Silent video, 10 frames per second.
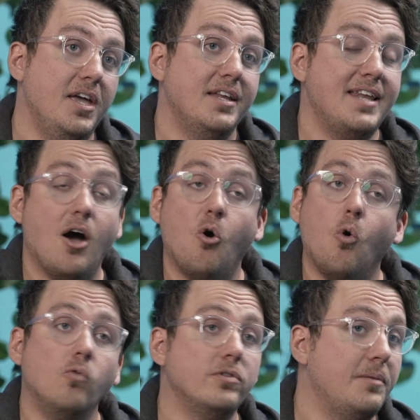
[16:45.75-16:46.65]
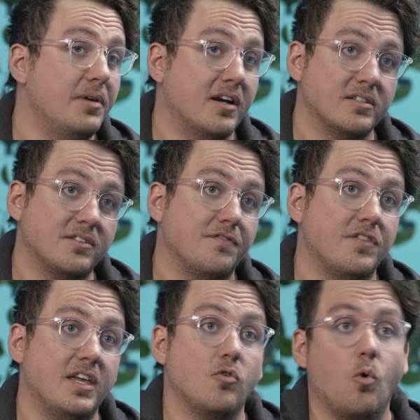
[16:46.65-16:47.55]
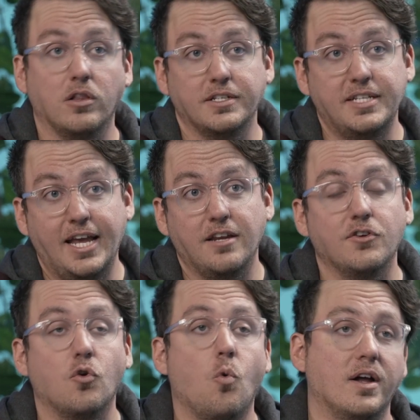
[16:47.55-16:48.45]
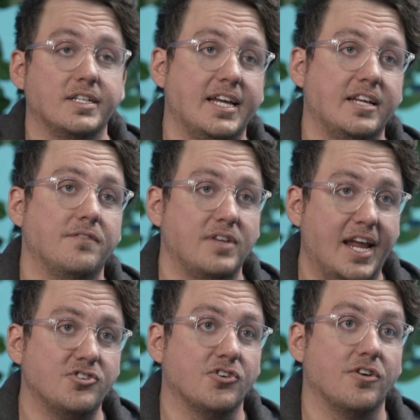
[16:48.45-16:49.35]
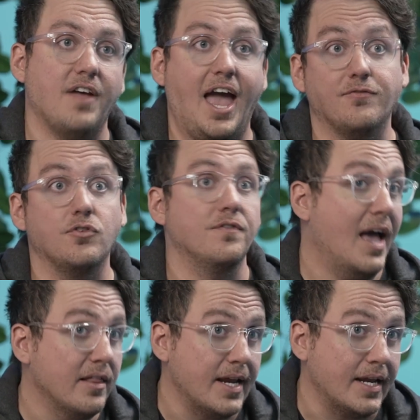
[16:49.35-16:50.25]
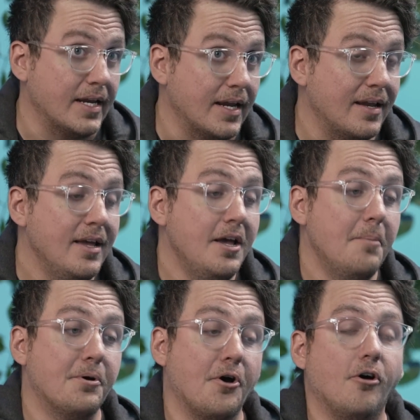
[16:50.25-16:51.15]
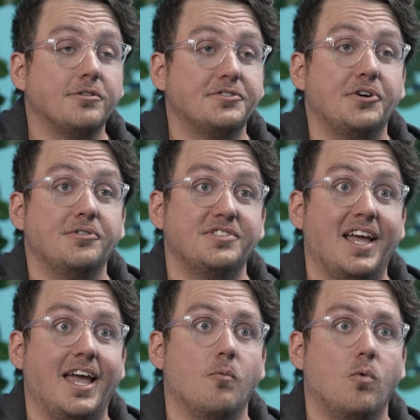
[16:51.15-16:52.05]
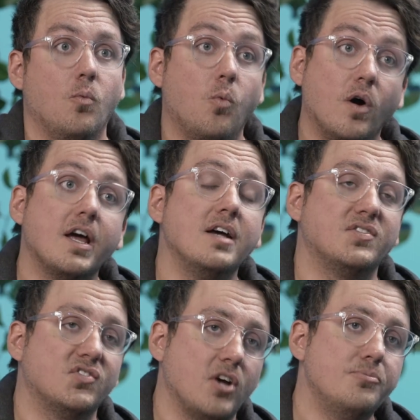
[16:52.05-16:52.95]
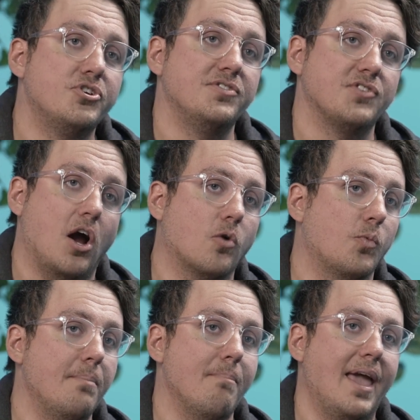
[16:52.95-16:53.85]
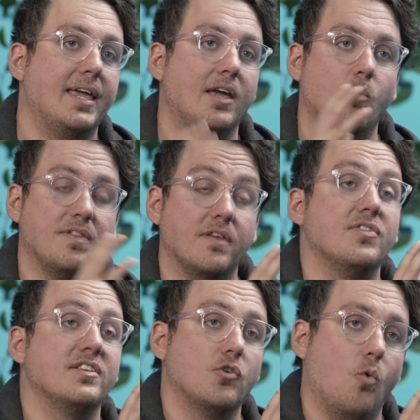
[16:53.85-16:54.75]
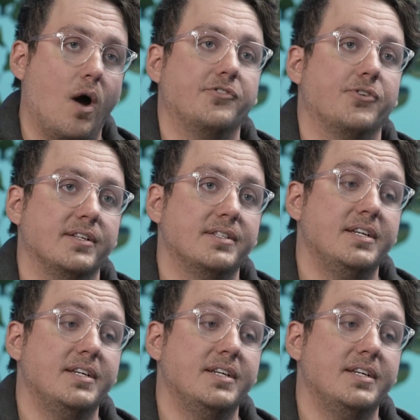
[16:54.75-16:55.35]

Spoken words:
not only because of the qualitative and quantitative nature of have you validated it, but also saying, well, what assumptions are we making within this quadrant?